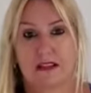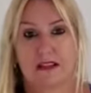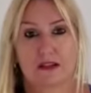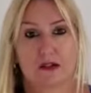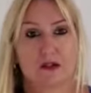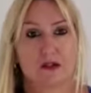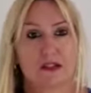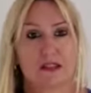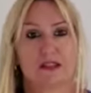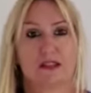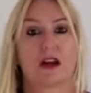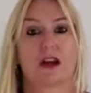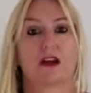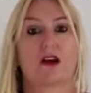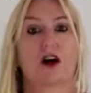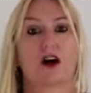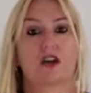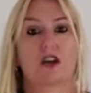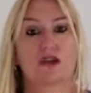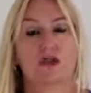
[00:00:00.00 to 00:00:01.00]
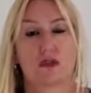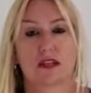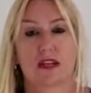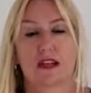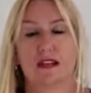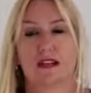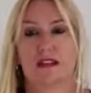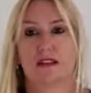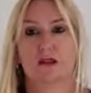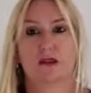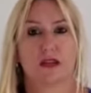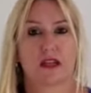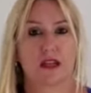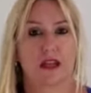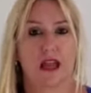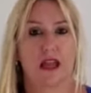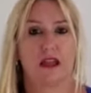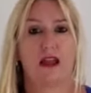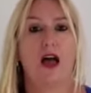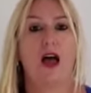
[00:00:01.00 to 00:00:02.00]
So it's a country, and it's looking
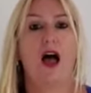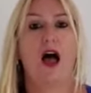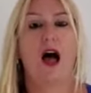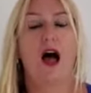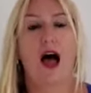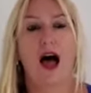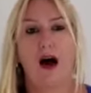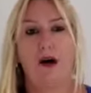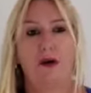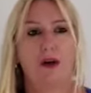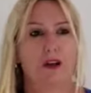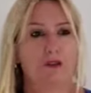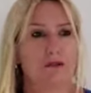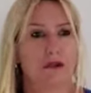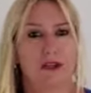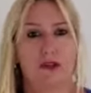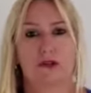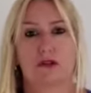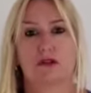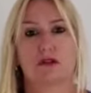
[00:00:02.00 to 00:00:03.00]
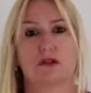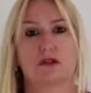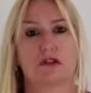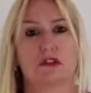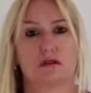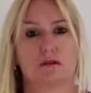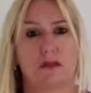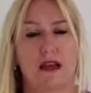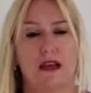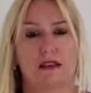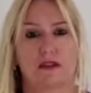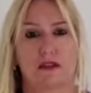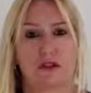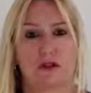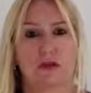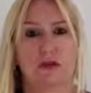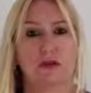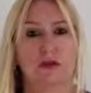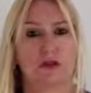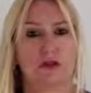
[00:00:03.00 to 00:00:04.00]
at how can we use tourism as a
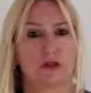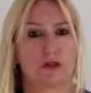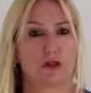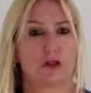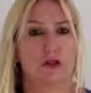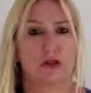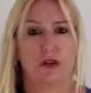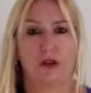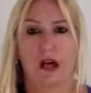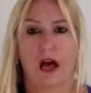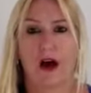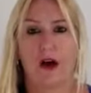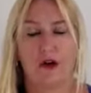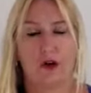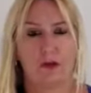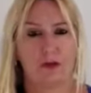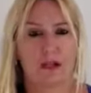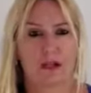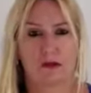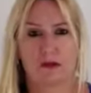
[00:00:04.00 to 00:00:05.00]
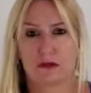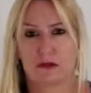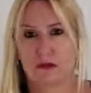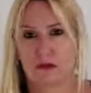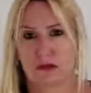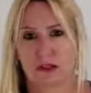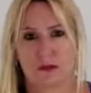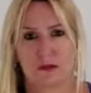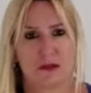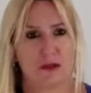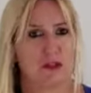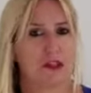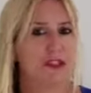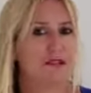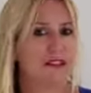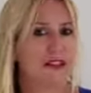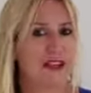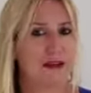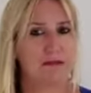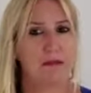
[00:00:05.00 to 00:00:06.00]
tool for good, how can we use tourism to
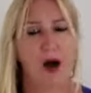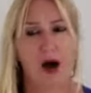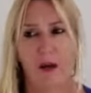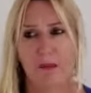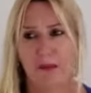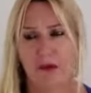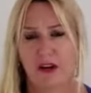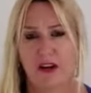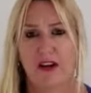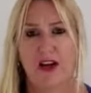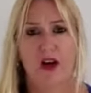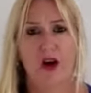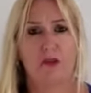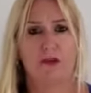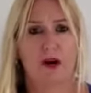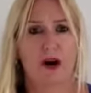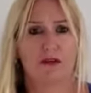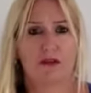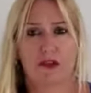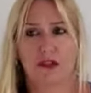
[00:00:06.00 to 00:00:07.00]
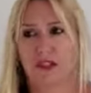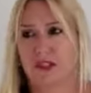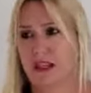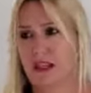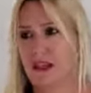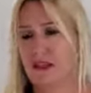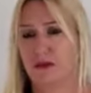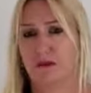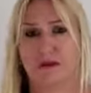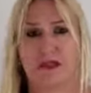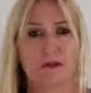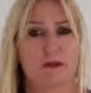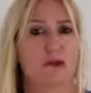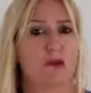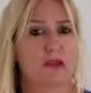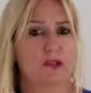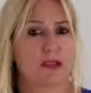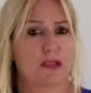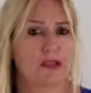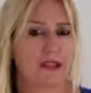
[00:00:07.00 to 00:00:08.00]
alleviate poverty, to be more
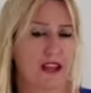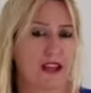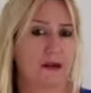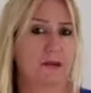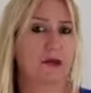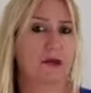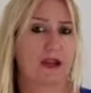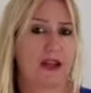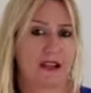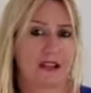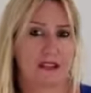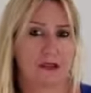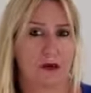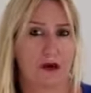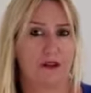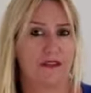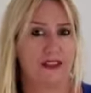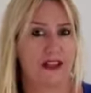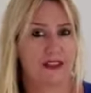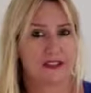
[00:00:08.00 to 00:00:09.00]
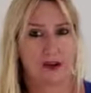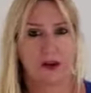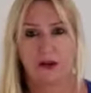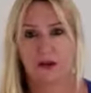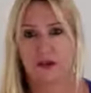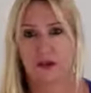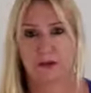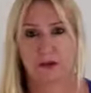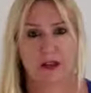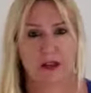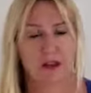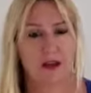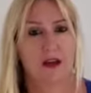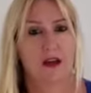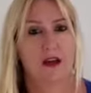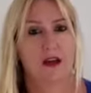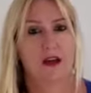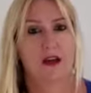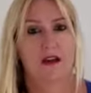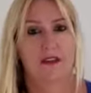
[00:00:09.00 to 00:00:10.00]
sustainable, and so on. That's also where
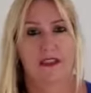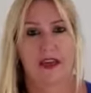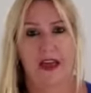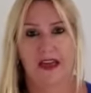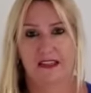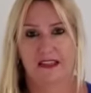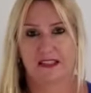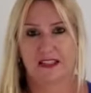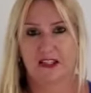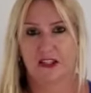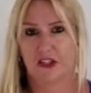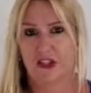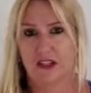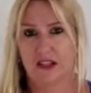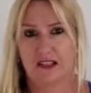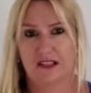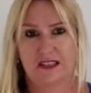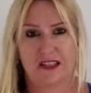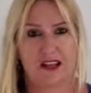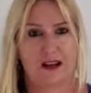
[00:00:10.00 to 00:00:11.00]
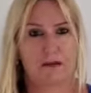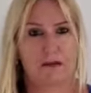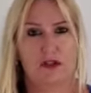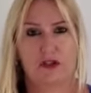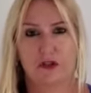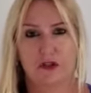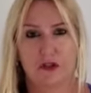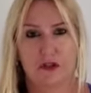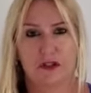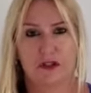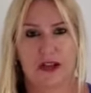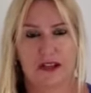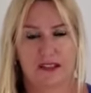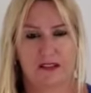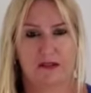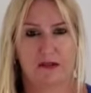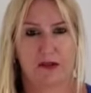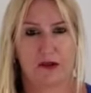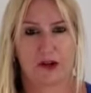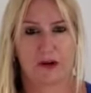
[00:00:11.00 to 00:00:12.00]
the SDGs that I'm sure you guys
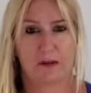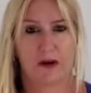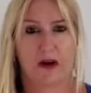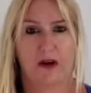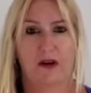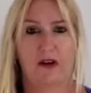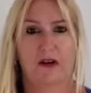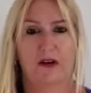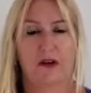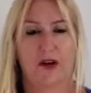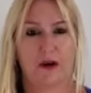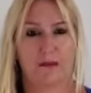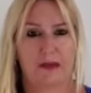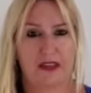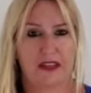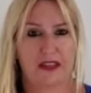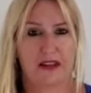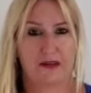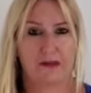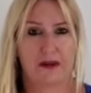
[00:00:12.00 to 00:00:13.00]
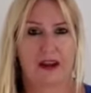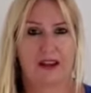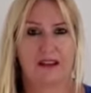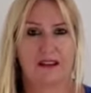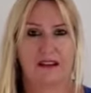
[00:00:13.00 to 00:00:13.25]
have heard about are coming in, right?